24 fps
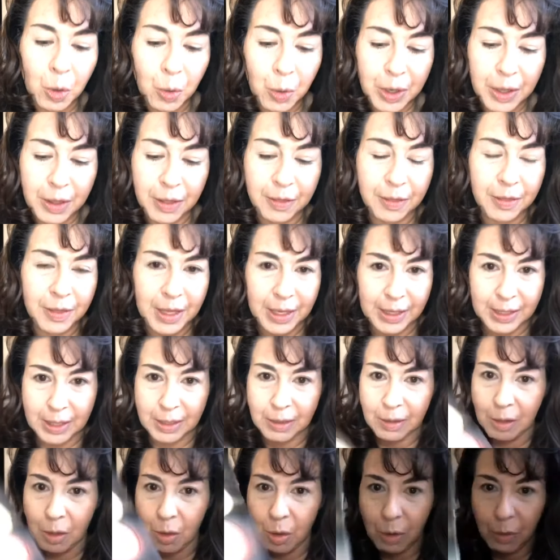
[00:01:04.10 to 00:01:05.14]
with
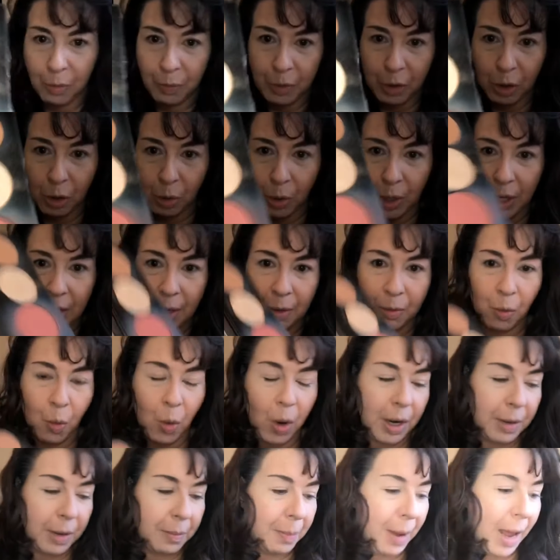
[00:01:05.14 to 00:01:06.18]
this little
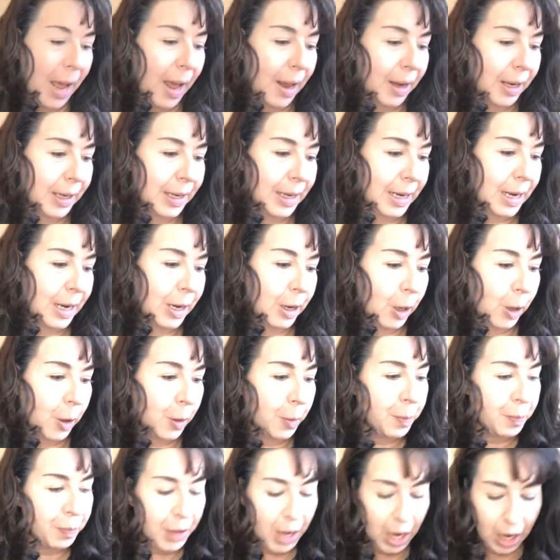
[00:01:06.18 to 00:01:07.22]
3-in-1 palette here,
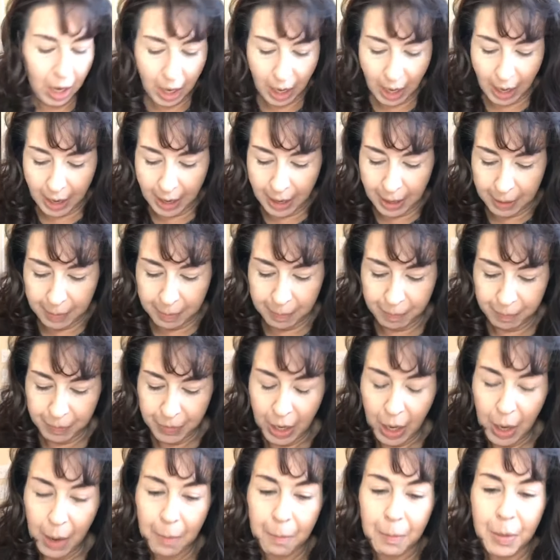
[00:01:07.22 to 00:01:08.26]

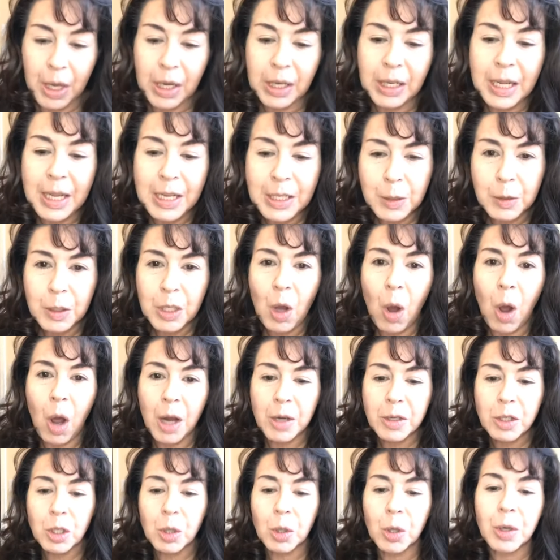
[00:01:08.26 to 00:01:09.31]
but let's
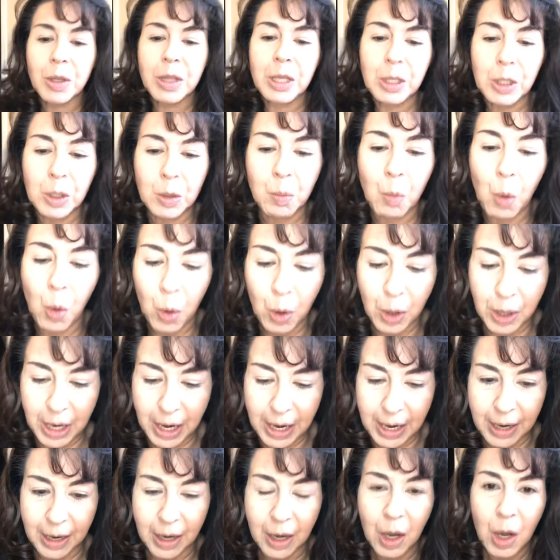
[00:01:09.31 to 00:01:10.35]
contour this
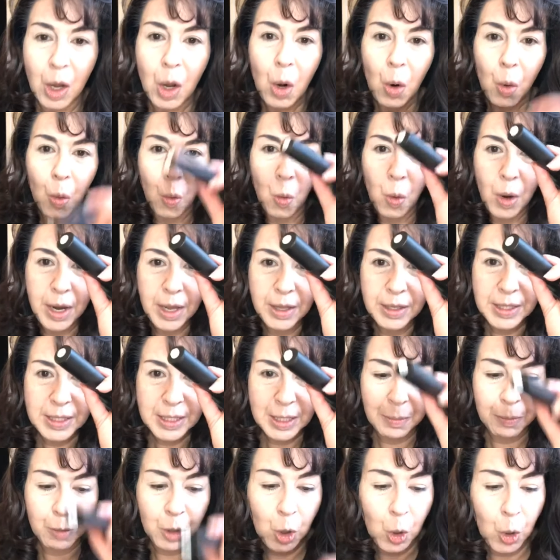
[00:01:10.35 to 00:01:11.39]
morning with
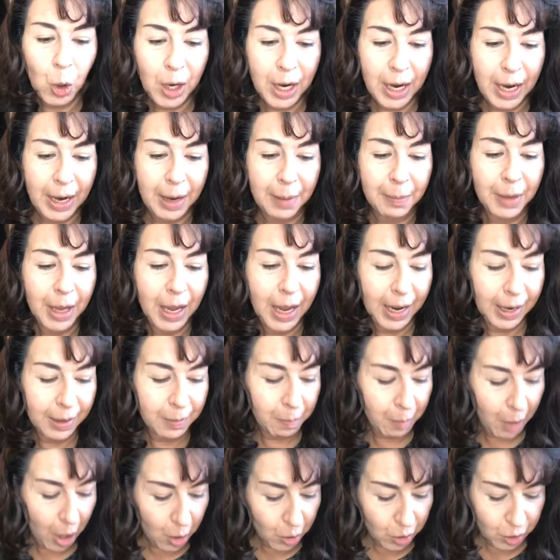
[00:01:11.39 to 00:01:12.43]
some cream. In
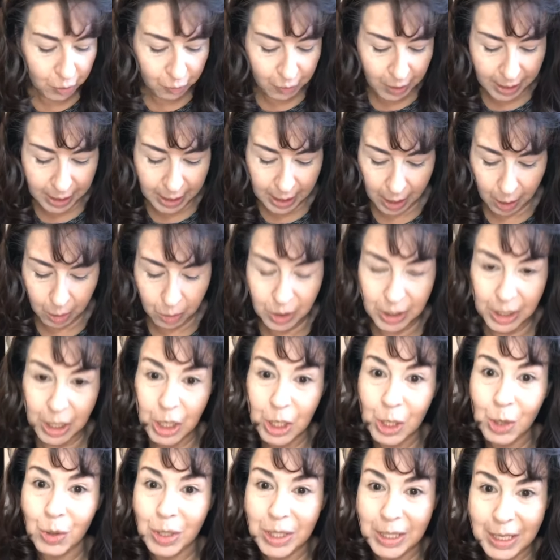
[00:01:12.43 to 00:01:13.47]
most videos that
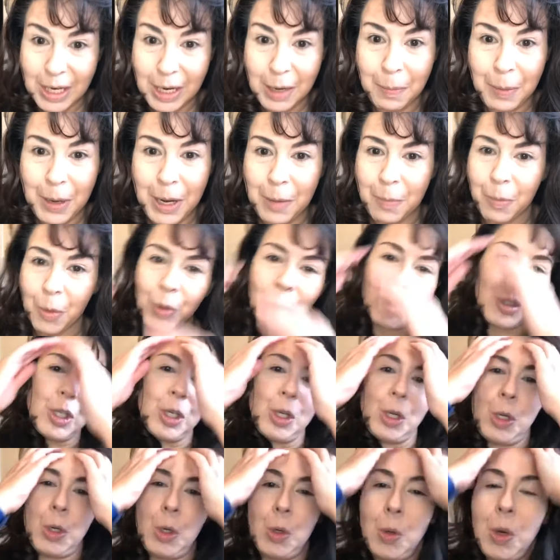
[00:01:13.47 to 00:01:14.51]
you see people
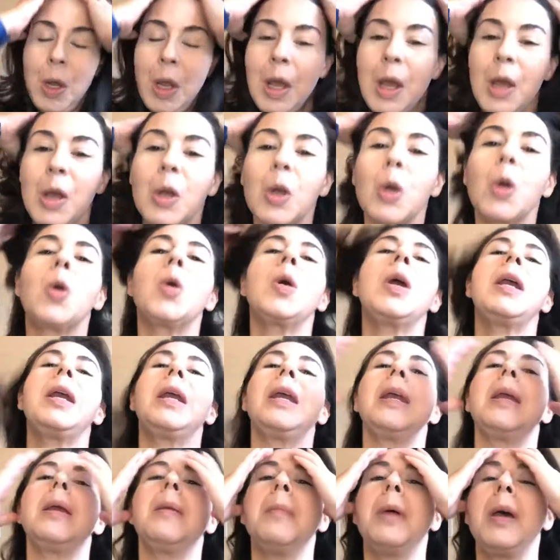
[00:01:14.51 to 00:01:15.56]
do
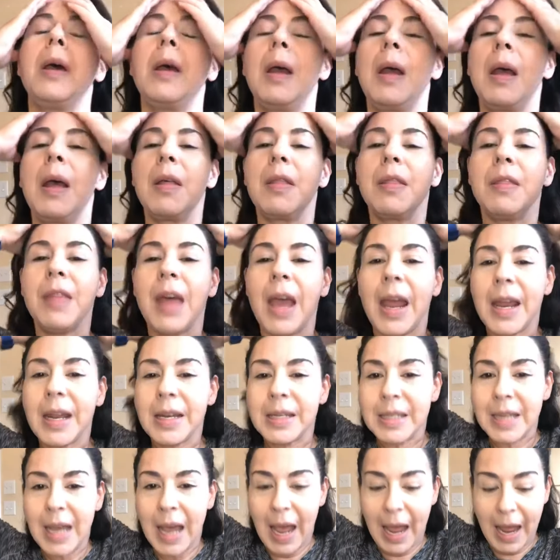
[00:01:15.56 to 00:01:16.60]
cream, they
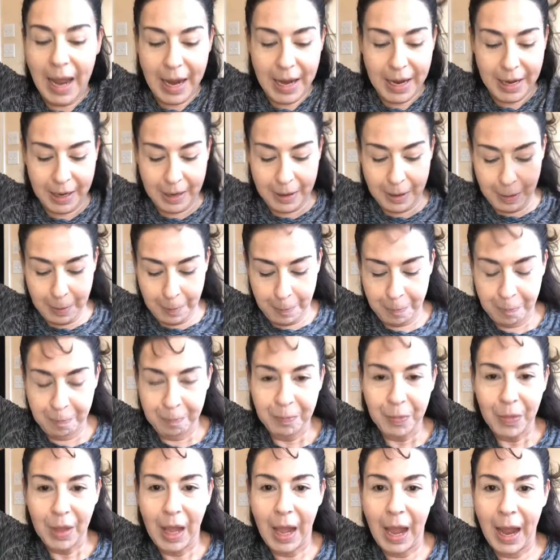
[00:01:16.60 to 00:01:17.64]
take
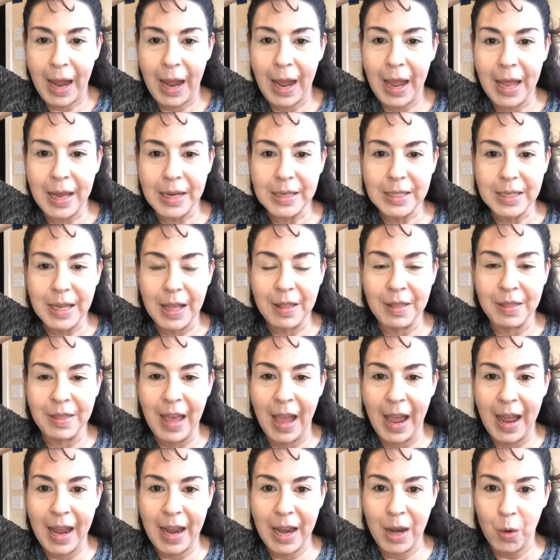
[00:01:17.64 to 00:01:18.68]
and
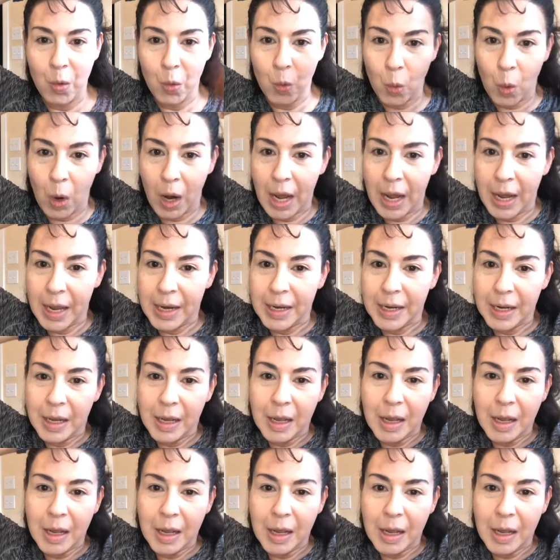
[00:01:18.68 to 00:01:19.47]
they run